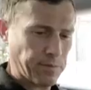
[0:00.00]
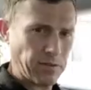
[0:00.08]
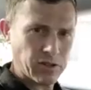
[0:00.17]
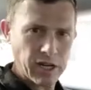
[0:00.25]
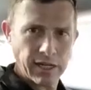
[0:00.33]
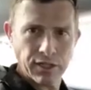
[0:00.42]
They've
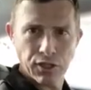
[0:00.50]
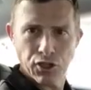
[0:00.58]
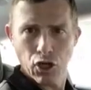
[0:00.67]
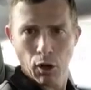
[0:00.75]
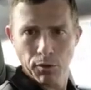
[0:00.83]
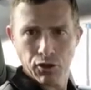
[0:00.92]
changed the
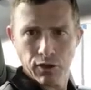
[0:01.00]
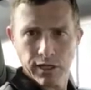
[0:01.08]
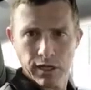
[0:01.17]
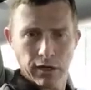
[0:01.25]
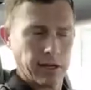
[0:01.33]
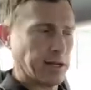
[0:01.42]
geometry
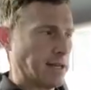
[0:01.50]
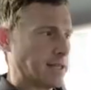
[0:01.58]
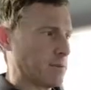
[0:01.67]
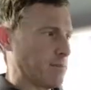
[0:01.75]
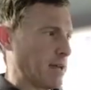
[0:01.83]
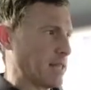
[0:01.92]
slightly
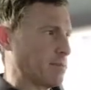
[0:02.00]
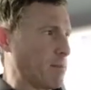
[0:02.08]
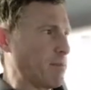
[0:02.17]
to make them a